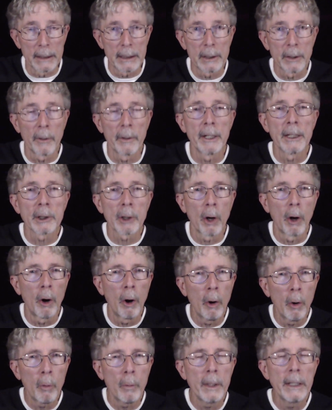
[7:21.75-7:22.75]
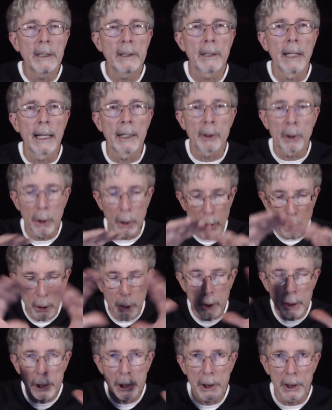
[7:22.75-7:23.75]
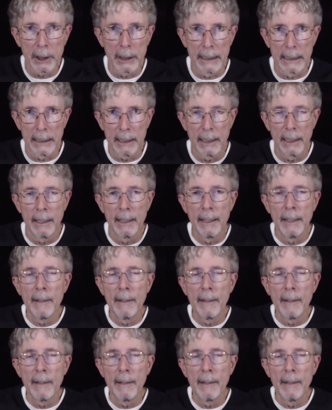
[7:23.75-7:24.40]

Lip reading: So there's always that cushion